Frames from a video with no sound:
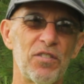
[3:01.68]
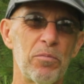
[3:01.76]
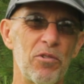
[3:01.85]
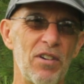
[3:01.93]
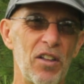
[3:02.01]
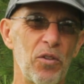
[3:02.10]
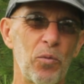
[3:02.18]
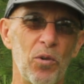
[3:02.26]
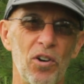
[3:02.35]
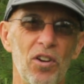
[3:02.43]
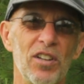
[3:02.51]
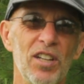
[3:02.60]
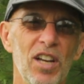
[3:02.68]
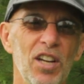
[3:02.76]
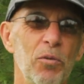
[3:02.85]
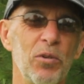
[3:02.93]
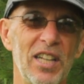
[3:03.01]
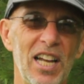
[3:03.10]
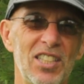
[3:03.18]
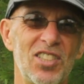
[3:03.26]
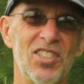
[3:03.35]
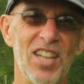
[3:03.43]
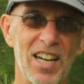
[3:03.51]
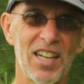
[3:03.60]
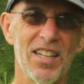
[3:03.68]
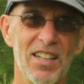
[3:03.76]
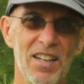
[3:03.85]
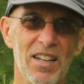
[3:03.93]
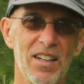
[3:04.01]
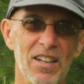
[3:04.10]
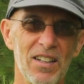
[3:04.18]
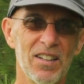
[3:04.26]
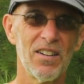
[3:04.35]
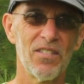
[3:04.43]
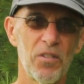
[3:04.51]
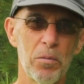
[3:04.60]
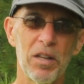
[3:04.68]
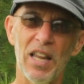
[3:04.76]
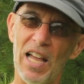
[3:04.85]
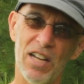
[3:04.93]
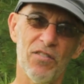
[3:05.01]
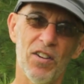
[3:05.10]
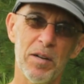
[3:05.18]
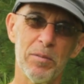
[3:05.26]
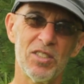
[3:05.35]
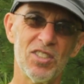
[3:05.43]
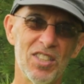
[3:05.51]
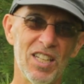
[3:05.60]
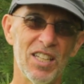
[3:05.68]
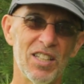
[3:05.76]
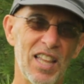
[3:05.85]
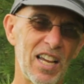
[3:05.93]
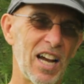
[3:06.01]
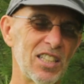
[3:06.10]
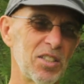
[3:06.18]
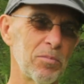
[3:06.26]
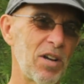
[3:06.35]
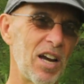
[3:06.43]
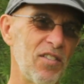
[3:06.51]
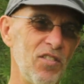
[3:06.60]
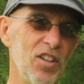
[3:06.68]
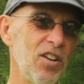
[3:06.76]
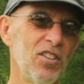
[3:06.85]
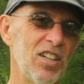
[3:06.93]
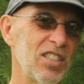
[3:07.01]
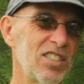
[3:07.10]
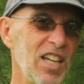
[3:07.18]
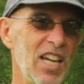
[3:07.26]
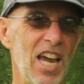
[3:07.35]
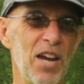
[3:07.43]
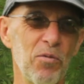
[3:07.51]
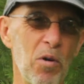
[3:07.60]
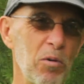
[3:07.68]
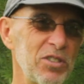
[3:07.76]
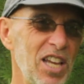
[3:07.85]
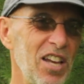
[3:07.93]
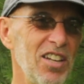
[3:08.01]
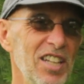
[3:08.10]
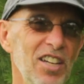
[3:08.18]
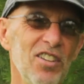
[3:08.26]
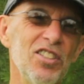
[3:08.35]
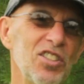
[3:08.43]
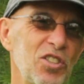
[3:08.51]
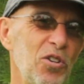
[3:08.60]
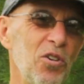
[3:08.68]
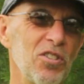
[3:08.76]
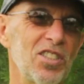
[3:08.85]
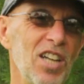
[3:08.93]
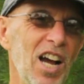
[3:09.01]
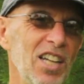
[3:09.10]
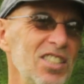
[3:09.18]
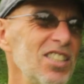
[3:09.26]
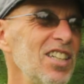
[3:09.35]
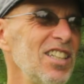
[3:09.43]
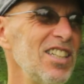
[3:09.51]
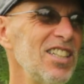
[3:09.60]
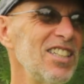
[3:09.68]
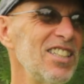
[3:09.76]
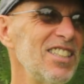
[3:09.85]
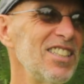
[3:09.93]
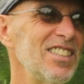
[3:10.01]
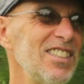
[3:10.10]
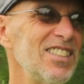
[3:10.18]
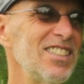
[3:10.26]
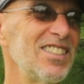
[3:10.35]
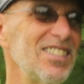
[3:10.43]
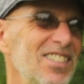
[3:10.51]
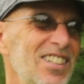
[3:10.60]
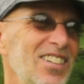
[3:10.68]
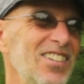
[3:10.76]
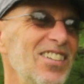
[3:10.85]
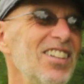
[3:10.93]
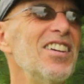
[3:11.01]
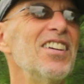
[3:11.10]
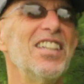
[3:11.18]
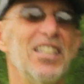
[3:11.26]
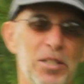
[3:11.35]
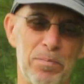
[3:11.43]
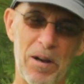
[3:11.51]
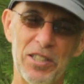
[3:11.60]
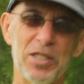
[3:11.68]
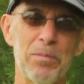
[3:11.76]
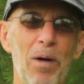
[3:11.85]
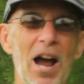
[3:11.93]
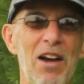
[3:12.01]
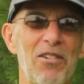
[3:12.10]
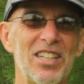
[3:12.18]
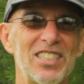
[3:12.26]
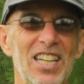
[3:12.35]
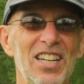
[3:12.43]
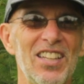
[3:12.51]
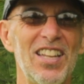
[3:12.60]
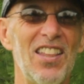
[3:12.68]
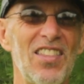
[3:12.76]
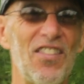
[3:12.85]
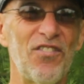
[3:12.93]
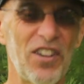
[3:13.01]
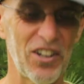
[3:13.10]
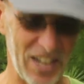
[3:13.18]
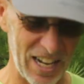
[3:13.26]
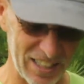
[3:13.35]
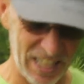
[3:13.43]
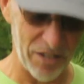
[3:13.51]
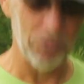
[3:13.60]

from around the world would get sick from a lack of vitamin C. They got some kind of illness. And what was that illness called, Josh? scurvy. Especially pirates. And then they figured out that it